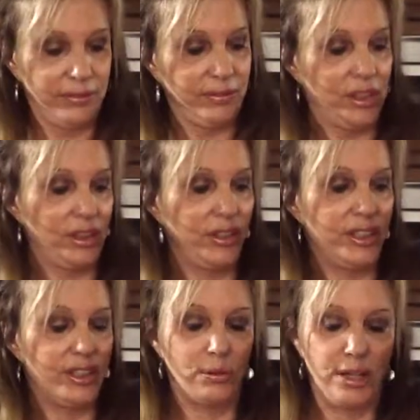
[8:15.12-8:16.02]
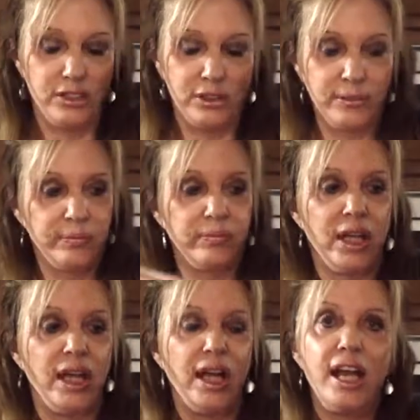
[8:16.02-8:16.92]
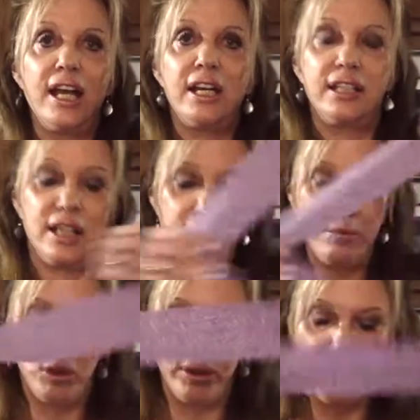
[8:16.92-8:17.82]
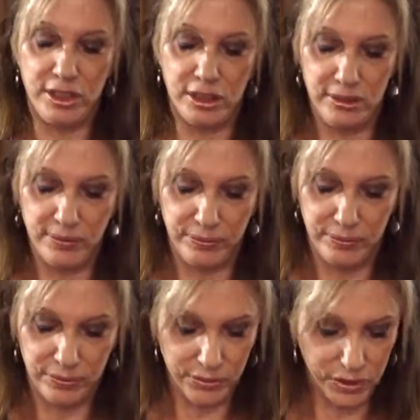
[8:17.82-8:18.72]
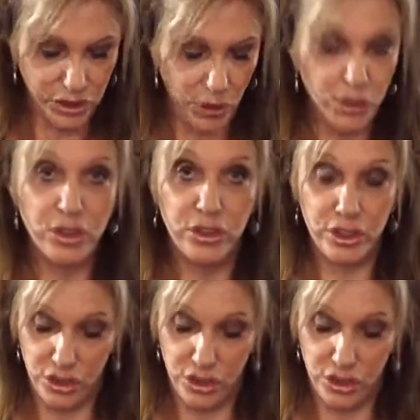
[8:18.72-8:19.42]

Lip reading: Look at all these threads. And I'm going to show you on